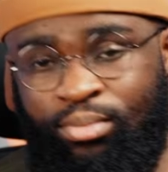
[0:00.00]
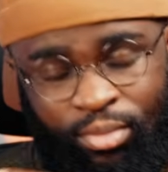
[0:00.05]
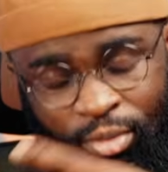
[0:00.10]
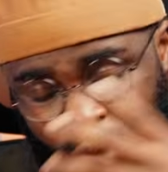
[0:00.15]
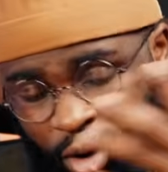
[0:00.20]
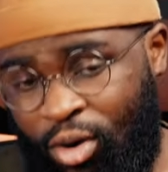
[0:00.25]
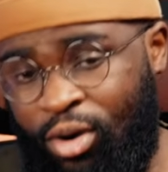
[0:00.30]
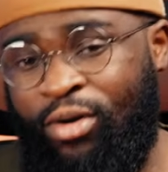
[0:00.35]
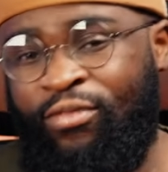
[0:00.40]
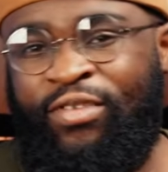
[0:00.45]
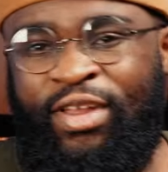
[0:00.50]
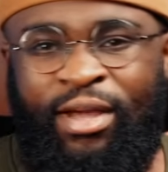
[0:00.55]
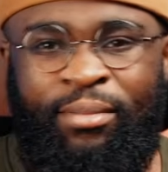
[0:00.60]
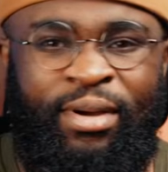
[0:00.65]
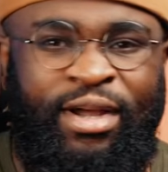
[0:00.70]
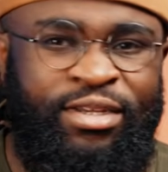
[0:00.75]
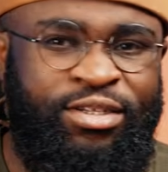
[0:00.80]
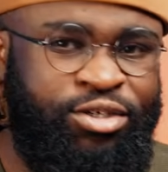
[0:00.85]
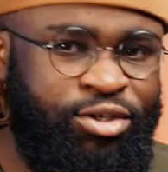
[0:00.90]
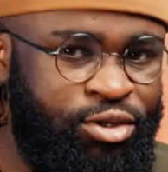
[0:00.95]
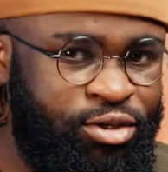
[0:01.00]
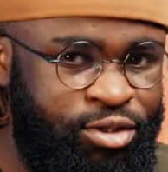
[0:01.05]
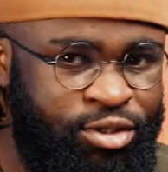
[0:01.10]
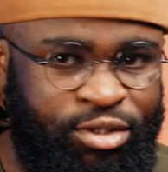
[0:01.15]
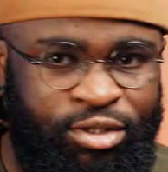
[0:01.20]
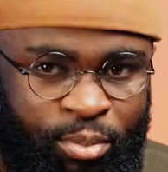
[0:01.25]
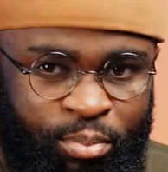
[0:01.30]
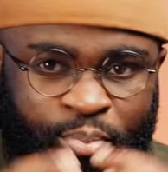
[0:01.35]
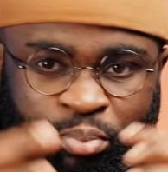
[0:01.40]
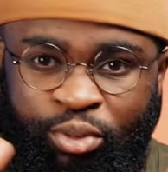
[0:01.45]
all of them, and
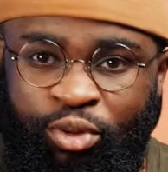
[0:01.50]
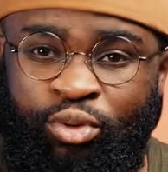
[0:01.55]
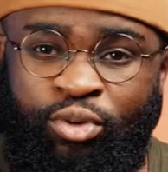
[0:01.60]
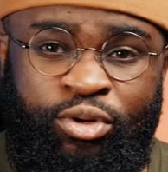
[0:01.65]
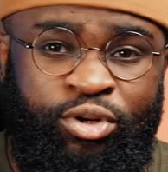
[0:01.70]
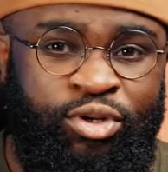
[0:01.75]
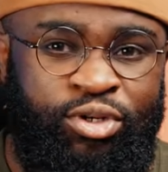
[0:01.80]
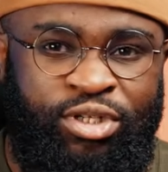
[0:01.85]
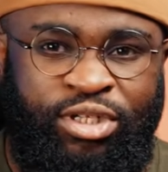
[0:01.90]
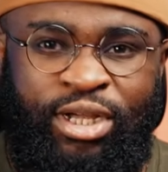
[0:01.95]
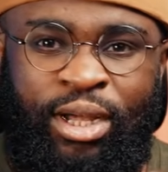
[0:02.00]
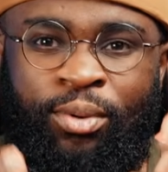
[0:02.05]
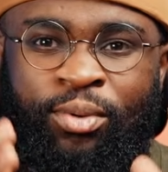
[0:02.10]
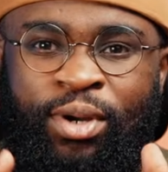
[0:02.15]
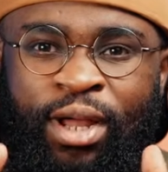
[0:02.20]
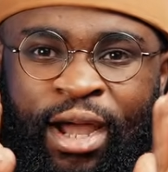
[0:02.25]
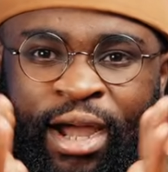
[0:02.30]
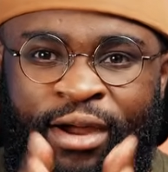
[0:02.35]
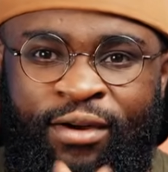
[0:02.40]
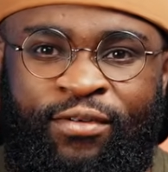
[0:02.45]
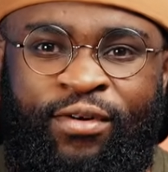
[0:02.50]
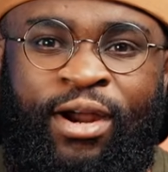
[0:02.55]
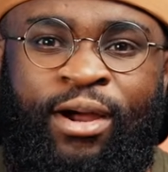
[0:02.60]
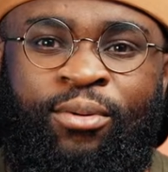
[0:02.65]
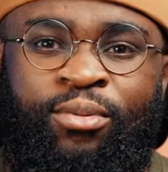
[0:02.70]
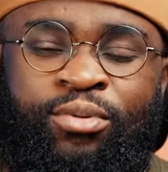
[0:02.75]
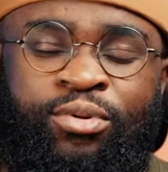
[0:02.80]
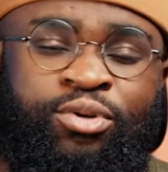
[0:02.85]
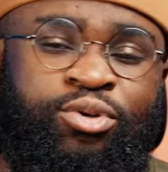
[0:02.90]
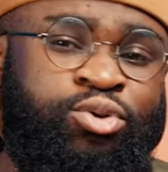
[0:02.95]
just build your sound
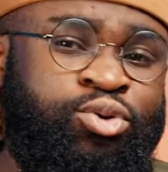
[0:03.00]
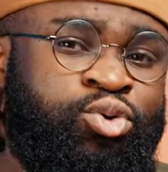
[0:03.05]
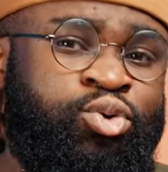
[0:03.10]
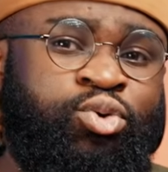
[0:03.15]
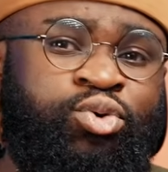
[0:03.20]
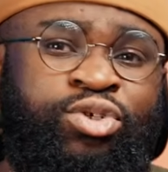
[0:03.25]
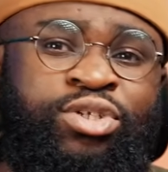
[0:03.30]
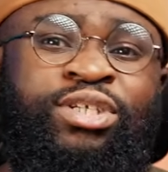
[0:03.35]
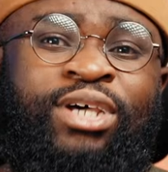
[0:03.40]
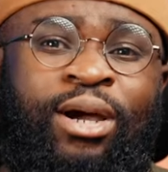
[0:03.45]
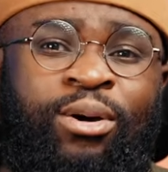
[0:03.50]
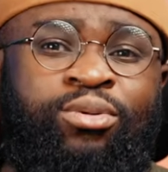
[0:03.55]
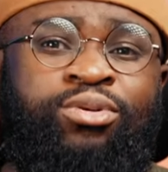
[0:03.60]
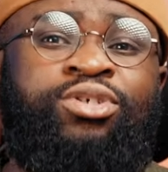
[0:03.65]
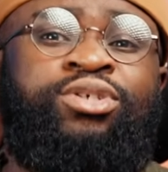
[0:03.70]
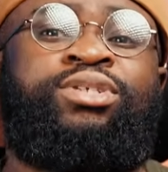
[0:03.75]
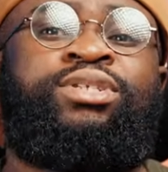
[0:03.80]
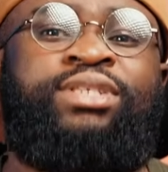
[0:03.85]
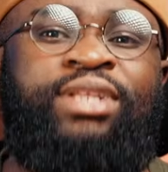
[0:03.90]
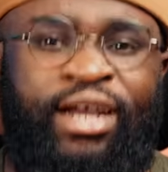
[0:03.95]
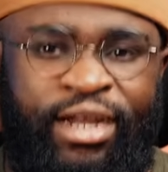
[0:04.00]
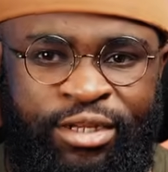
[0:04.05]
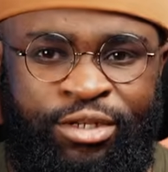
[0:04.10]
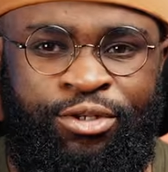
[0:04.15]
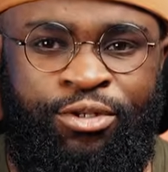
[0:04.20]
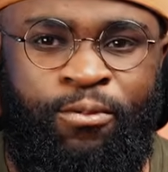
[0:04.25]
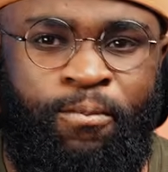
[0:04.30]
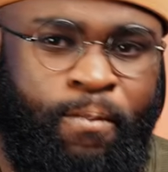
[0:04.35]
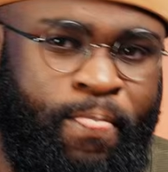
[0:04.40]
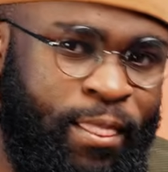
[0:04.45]
around those sounds
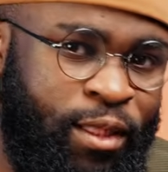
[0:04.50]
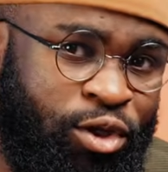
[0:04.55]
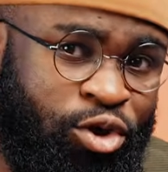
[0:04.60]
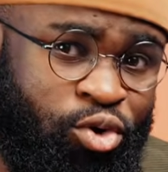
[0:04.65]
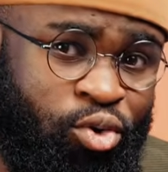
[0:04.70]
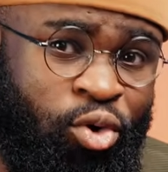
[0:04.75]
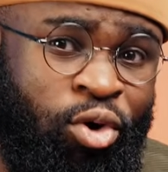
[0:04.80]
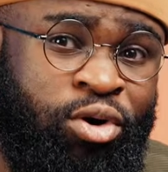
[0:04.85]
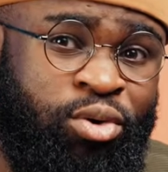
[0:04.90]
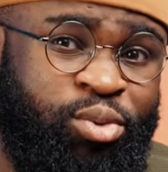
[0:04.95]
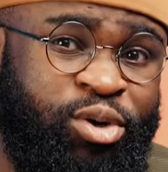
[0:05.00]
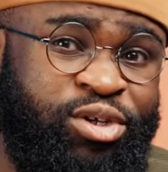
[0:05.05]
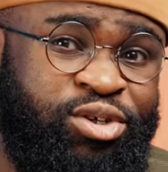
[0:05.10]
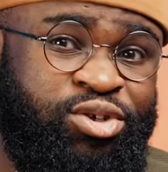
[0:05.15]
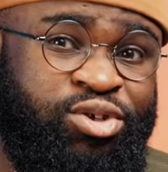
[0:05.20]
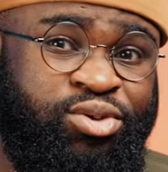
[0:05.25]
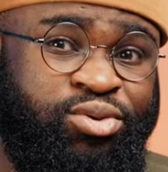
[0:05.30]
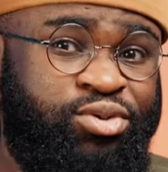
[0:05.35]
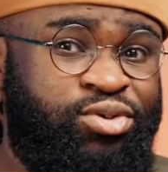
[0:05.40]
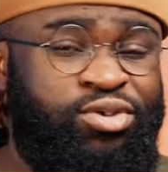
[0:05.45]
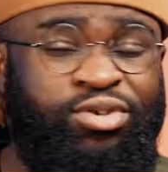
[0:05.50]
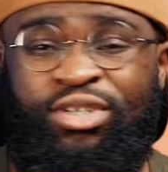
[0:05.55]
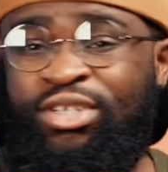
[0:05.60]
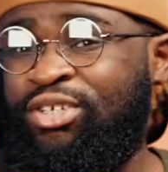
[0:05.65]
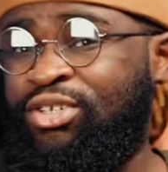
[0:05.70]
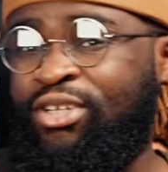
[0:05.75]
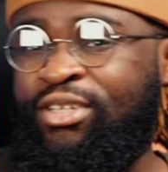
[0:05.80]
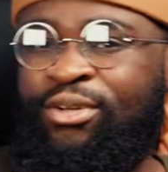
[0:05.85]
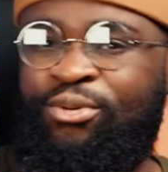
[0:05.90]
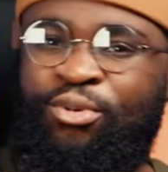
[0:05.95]
that you always use. So this
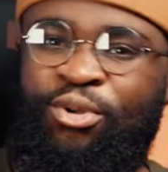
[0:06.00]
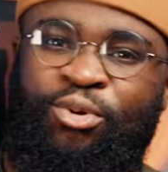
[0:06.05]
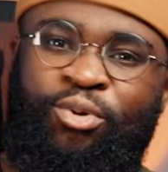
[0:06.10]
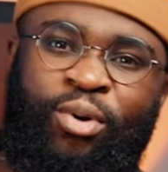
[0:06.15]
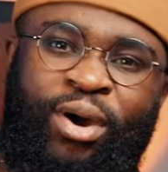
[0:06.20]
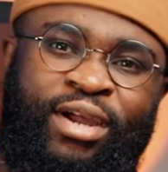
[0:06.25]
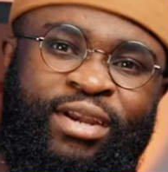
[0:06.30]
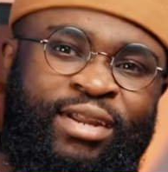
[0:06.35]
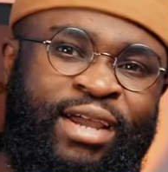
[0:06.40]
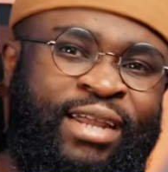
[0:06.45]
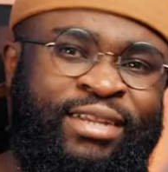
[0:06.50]
is just a quick one.